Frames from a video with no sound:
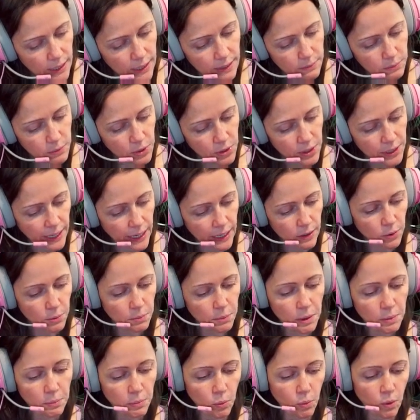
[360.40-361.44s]
I kind of
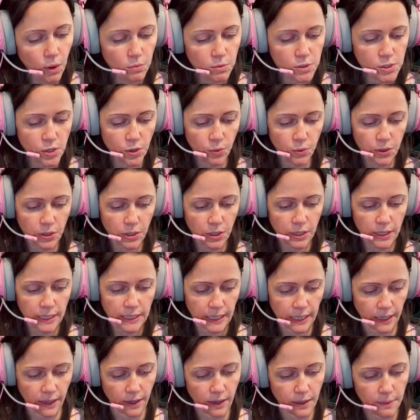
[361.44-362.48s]
remember what was going on
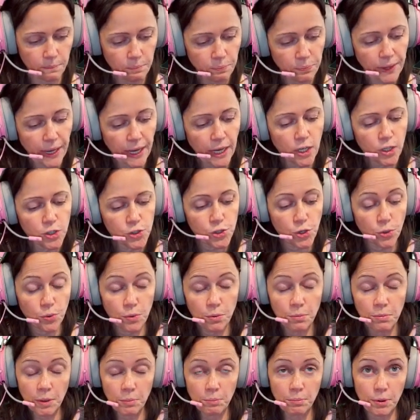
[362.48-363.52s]
here. So
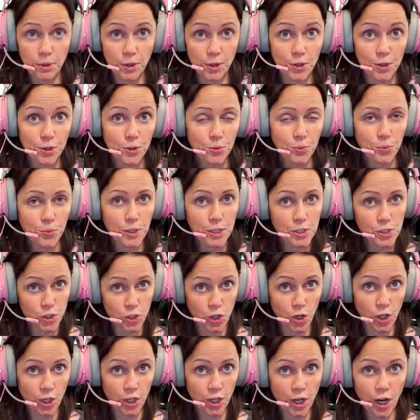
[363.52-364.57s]
remember, we
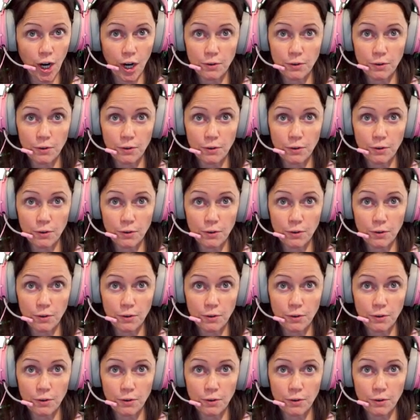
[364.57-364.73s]
started off